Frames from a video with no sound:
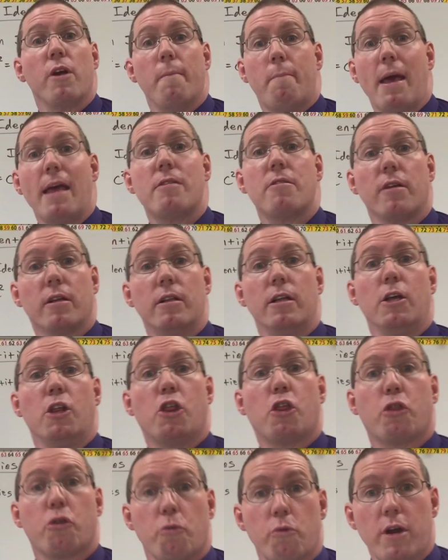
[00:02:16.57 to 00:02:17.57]
basically
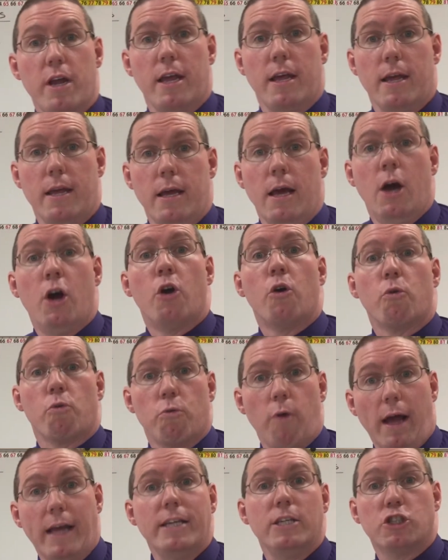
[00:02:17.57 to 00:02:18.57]
3
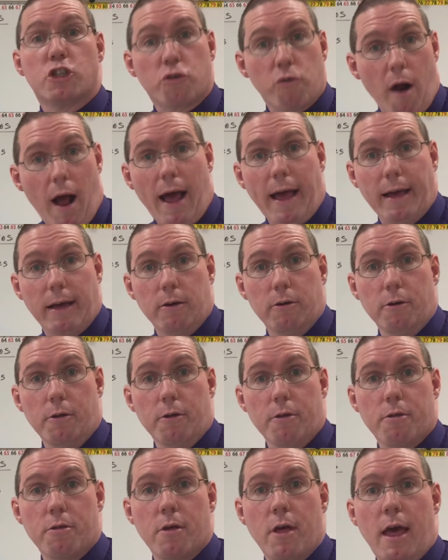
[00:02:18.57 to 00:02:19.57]
right
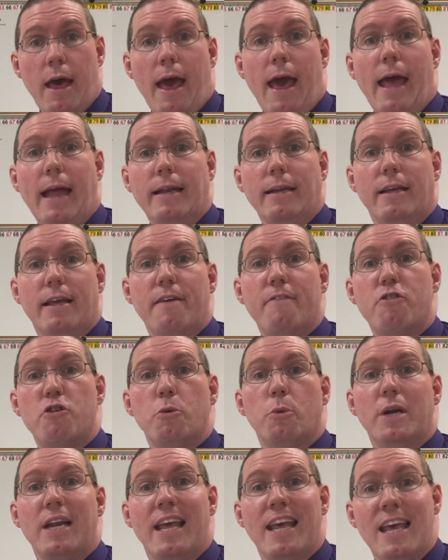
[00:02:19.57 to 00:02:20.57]
triangles and gives
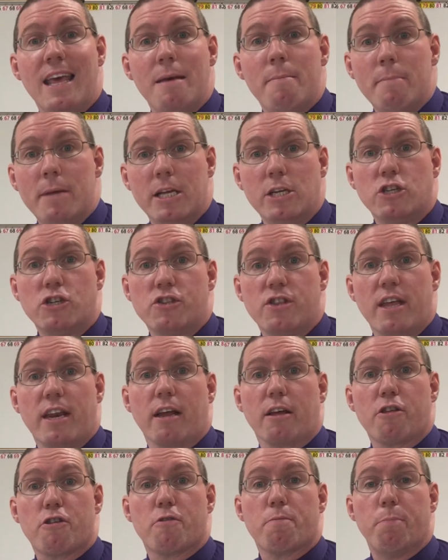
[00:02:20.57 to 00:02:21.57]
you an image that
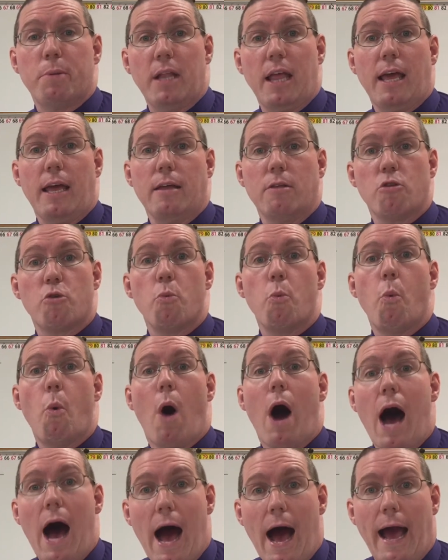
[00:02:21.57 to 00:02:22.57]
explains
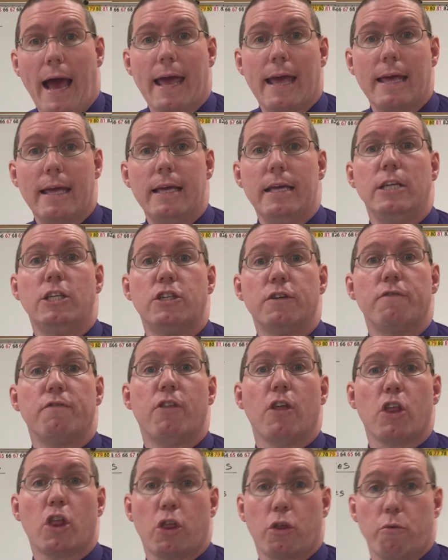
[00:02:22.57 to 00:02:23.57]
why each of
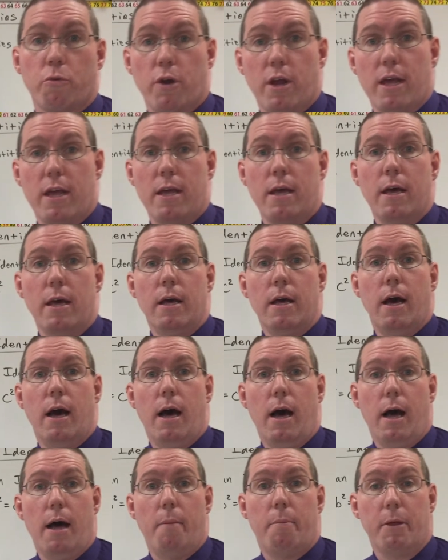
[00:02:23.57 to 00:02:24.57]
the 3
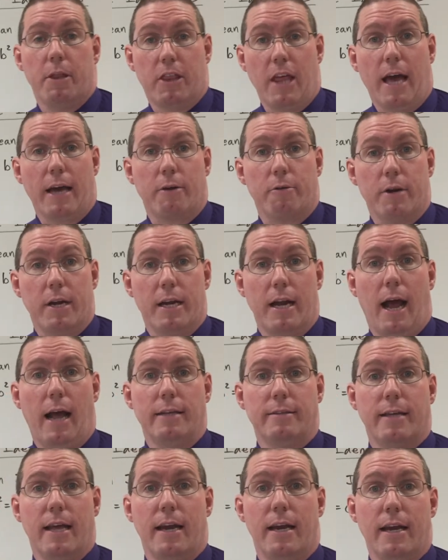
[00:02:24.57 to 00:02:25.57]
Pythagorean
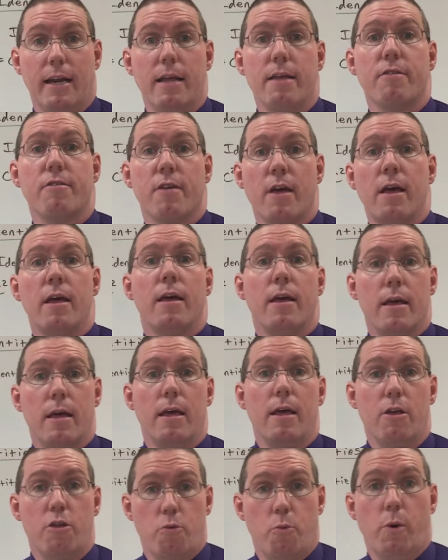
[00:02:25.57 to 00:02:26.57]
identities
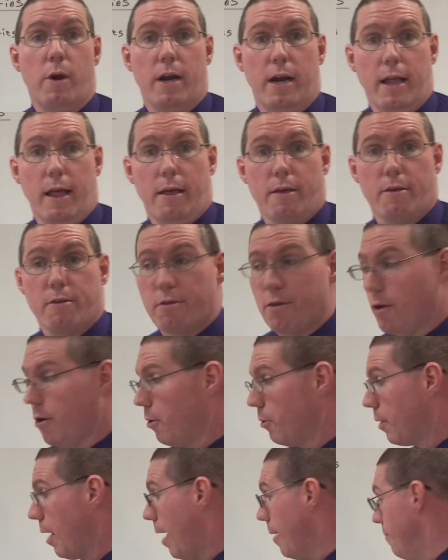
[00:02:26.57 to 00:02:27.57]
is what it is.
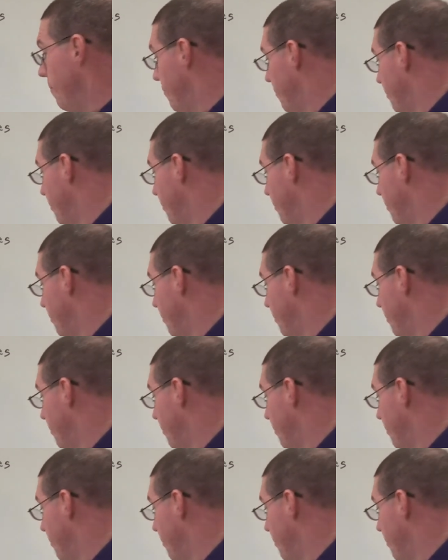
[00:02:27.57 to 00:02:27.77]
Okay?